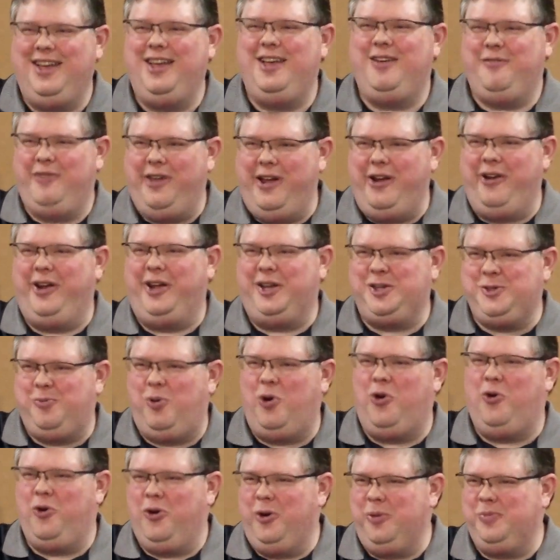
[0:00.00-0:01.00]
various
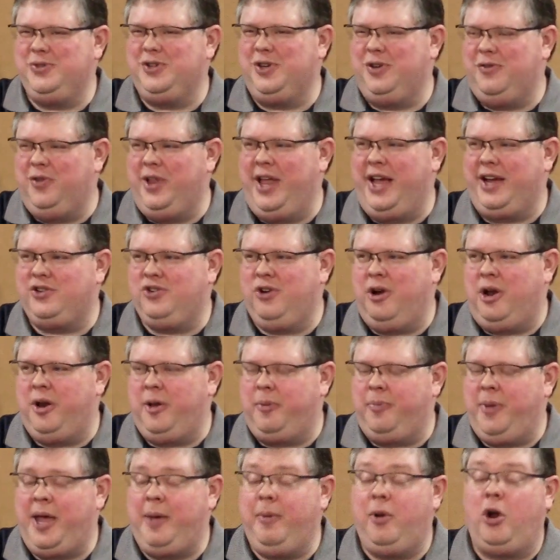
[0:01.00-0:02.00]
forms of electronic
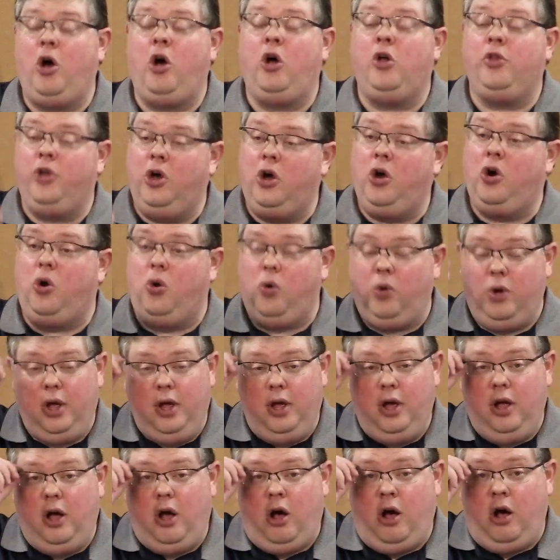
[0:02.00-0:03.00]
payment, although
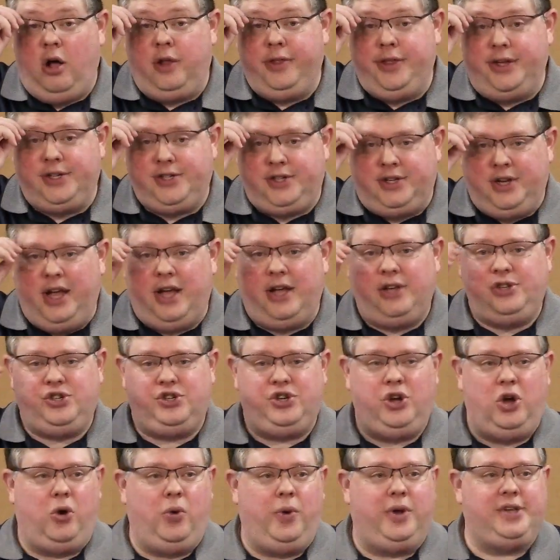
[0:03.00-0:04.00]
all this does
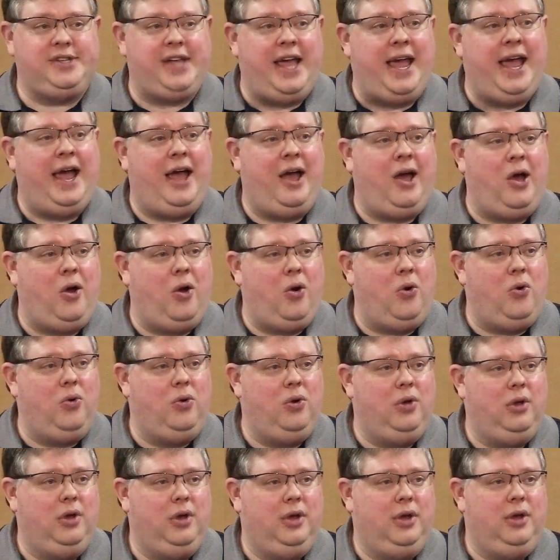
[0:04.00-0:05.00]
show us how
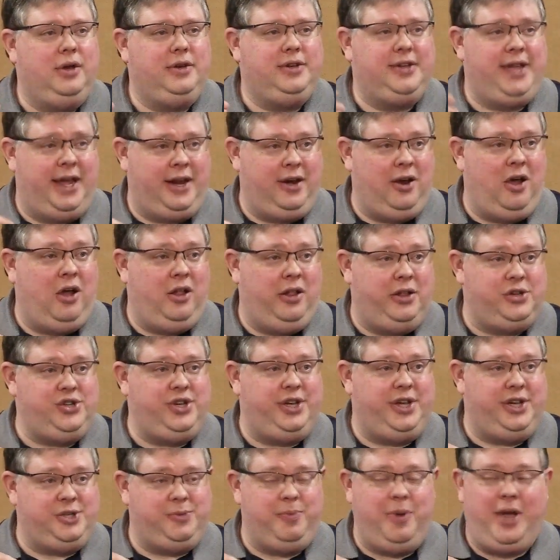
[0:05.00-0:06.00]
technology
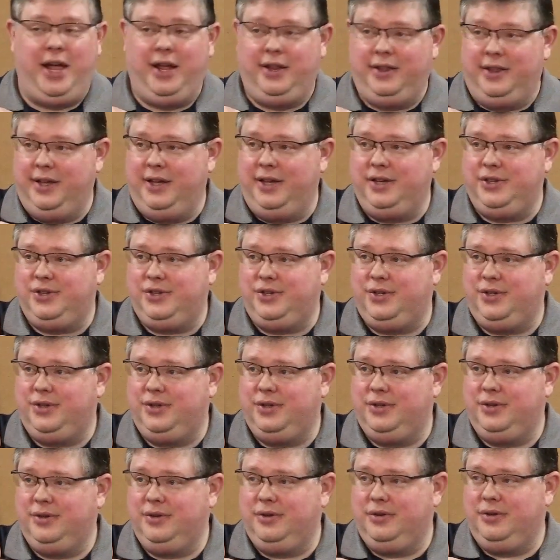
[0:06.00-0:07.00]
has made
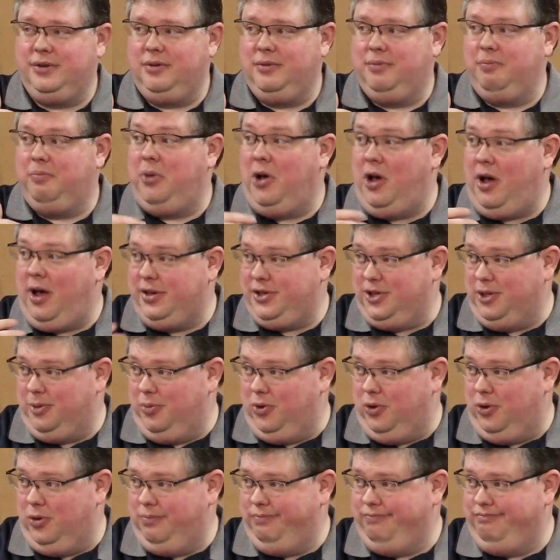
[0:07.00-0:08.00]
this
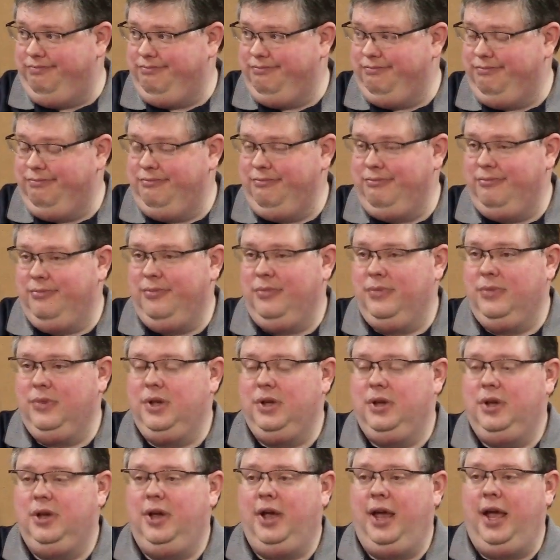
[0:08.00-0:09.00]
possible,
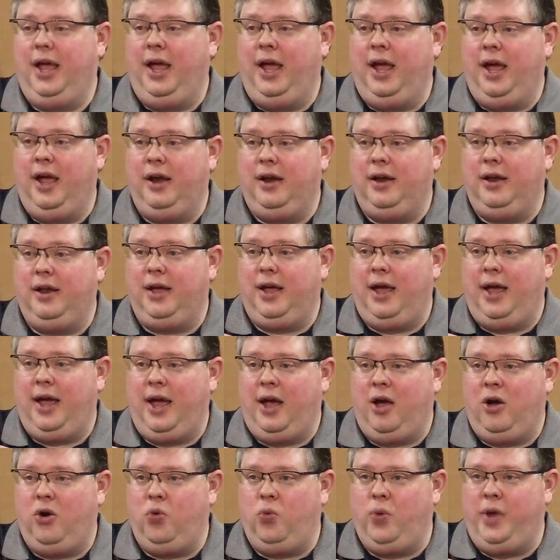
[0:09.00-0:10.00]
and
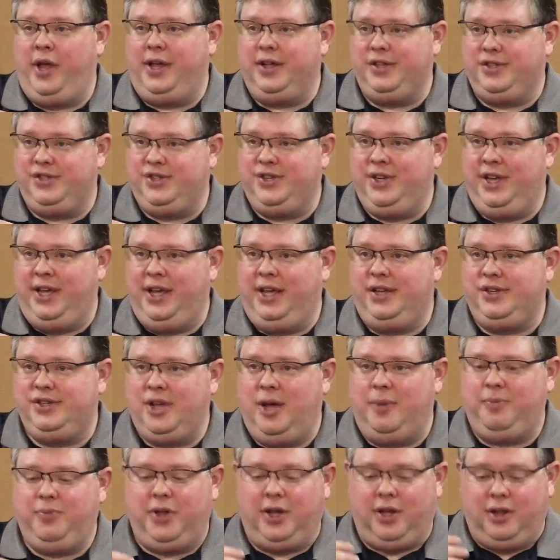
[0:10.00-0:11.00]
how we could see
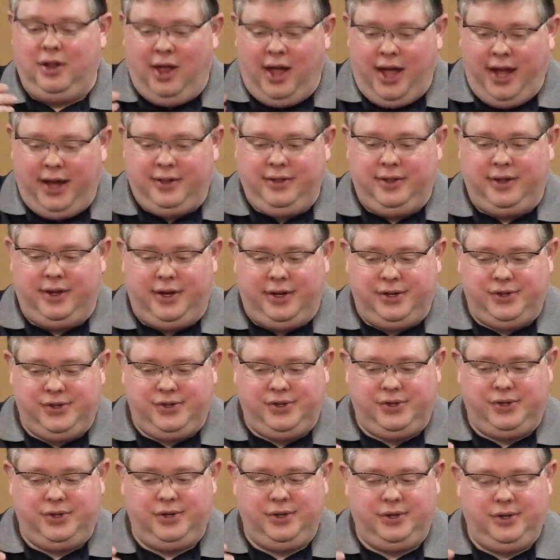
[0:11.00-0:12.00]
something like
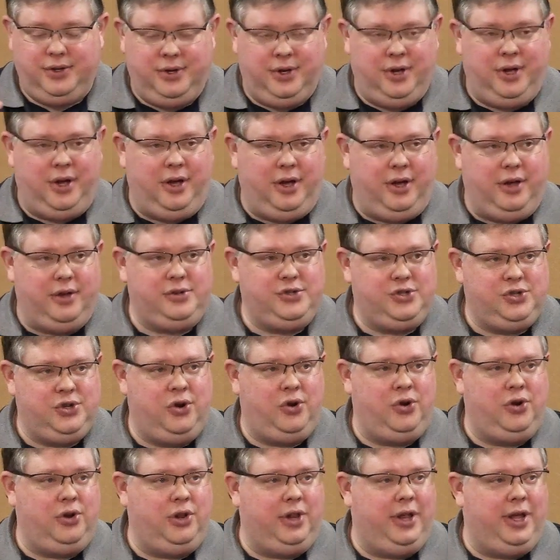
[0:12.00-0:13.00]
this
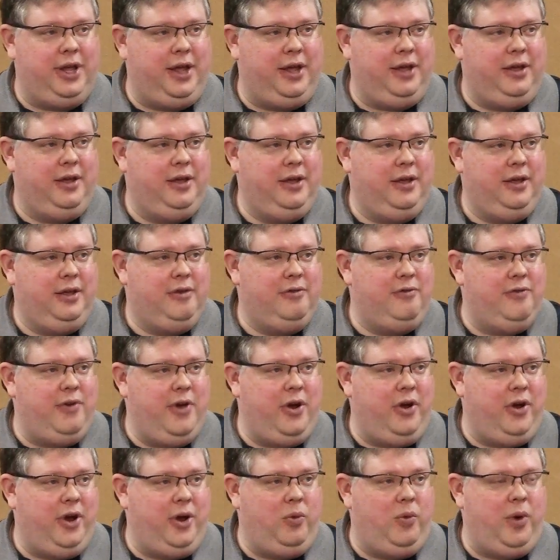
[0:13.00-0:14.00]
certainly
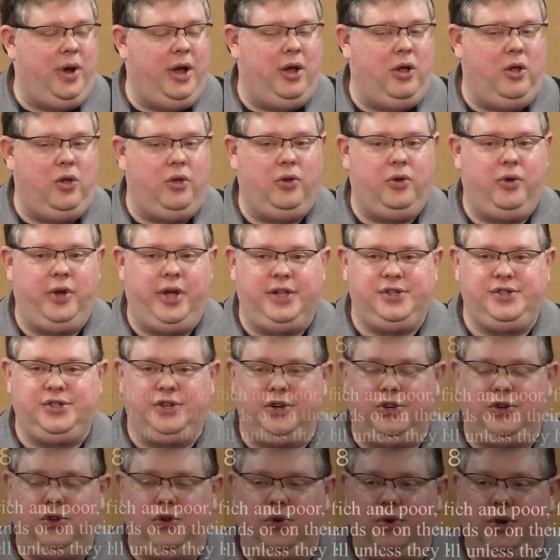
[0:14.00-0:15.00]
very well
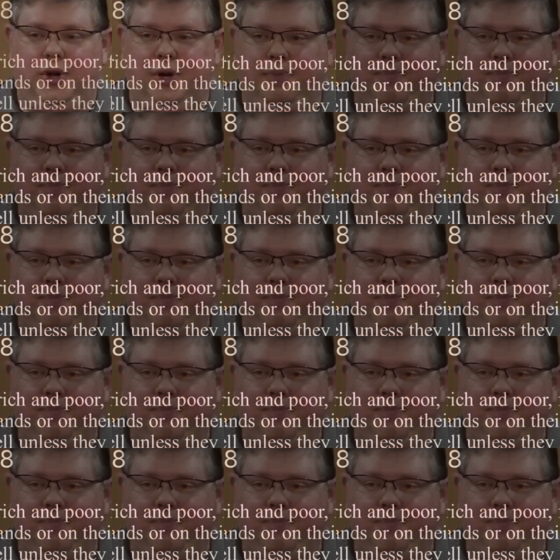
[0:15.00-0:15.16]
instituted.